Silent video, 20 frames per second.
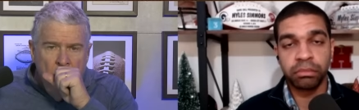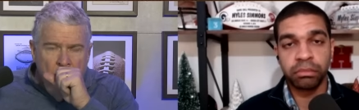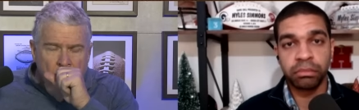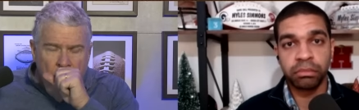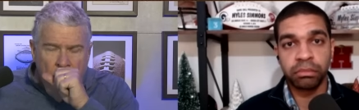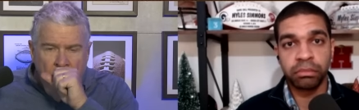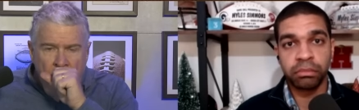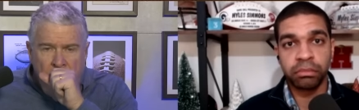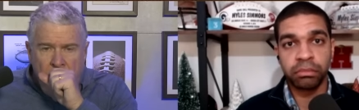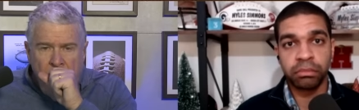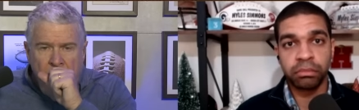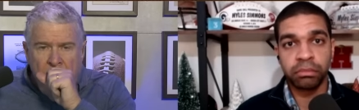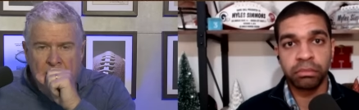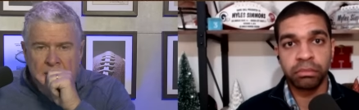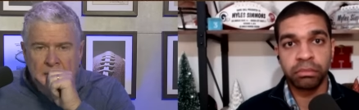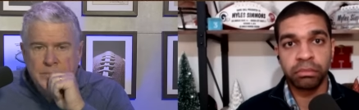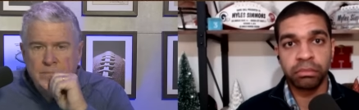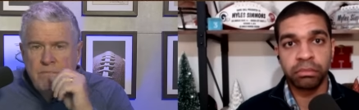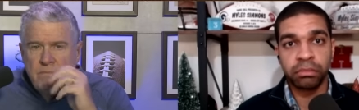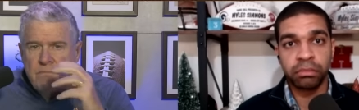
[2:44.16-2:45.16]

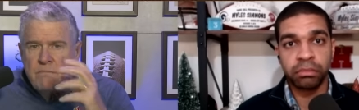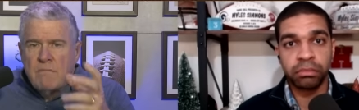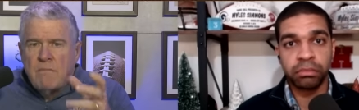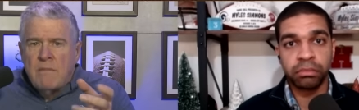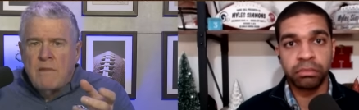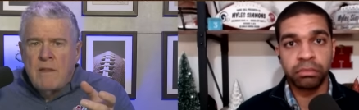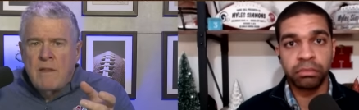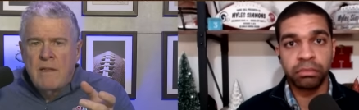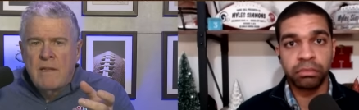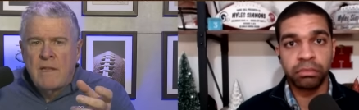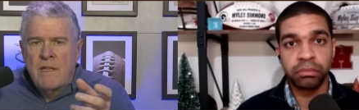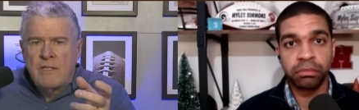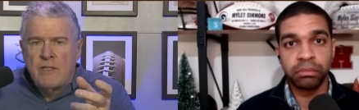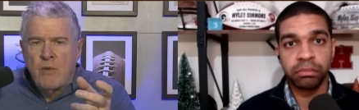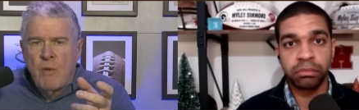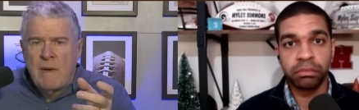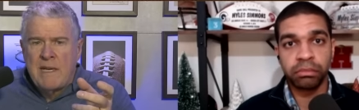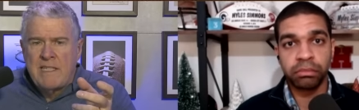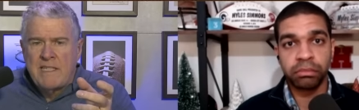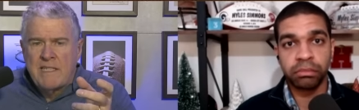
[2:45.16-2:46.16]
Speaker 1: the
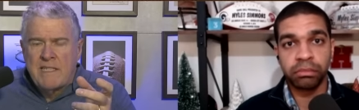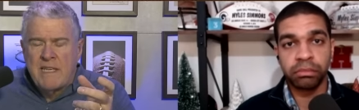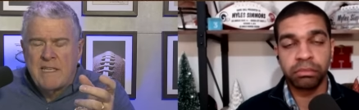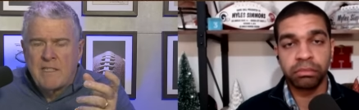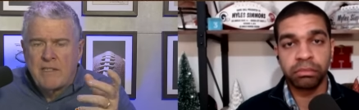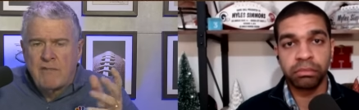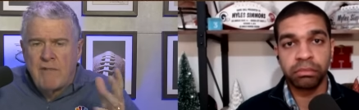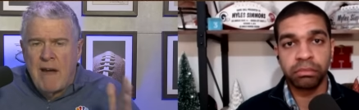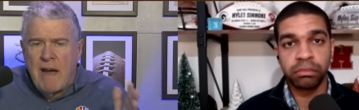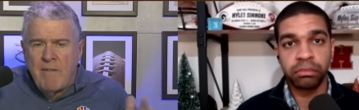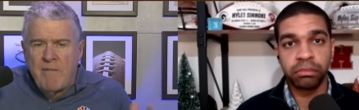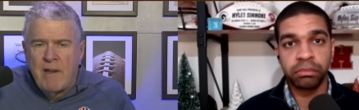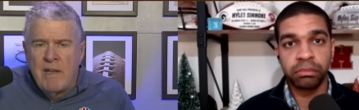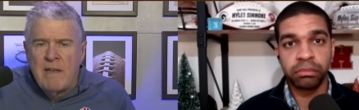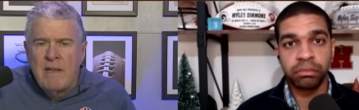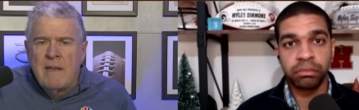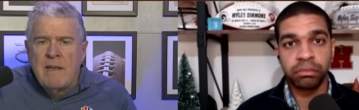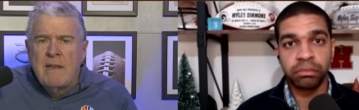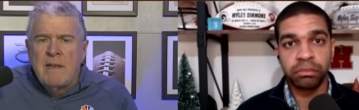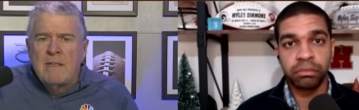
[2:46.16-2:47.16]
26th draft,
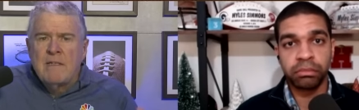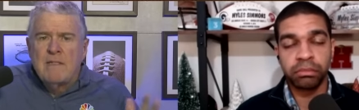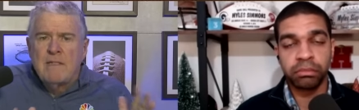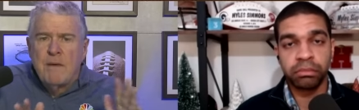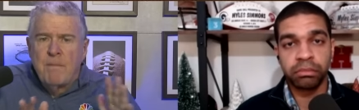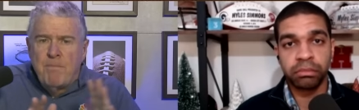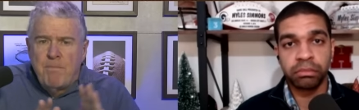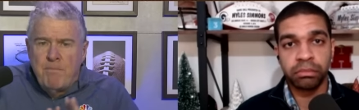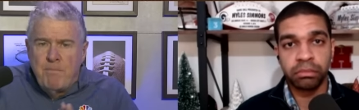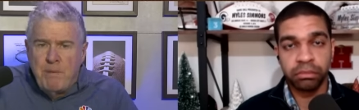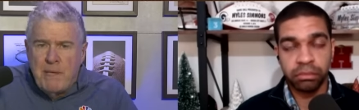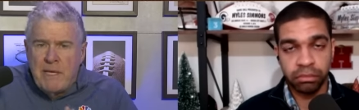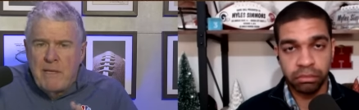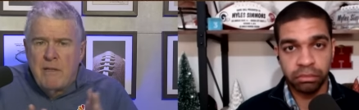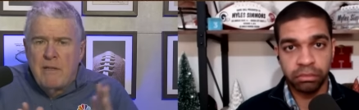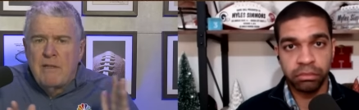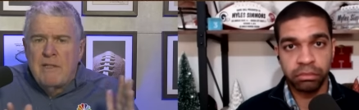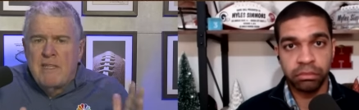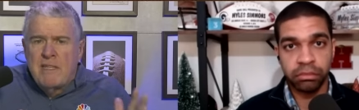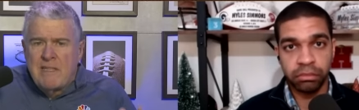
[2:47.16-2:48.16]
to
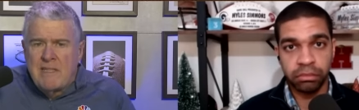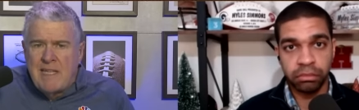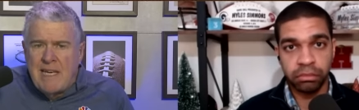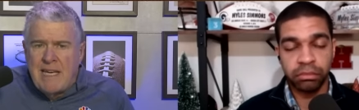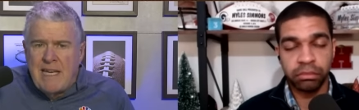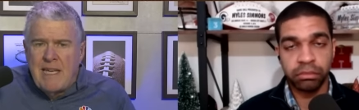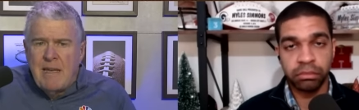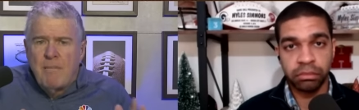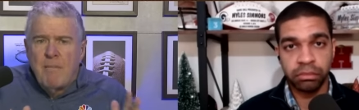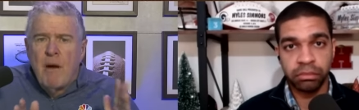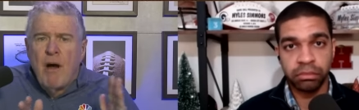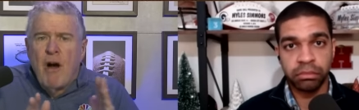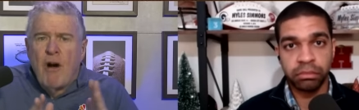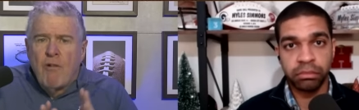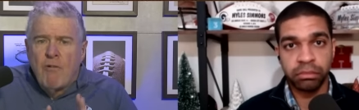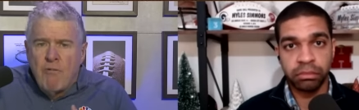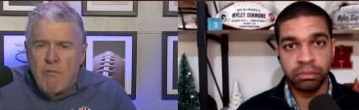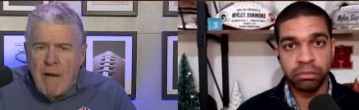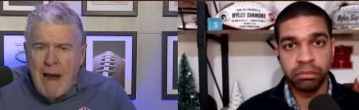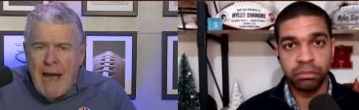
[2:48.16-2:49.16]
build the team
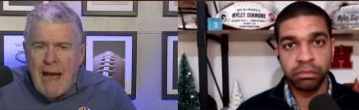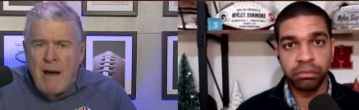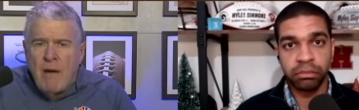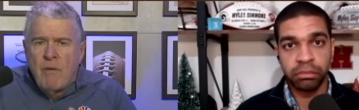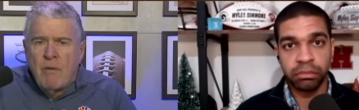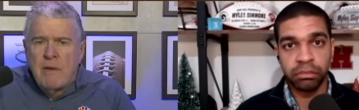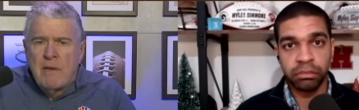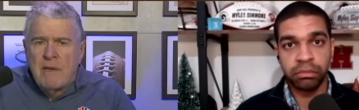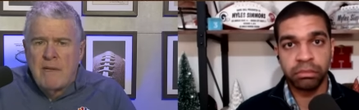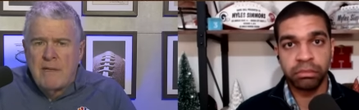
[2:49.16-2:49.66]
around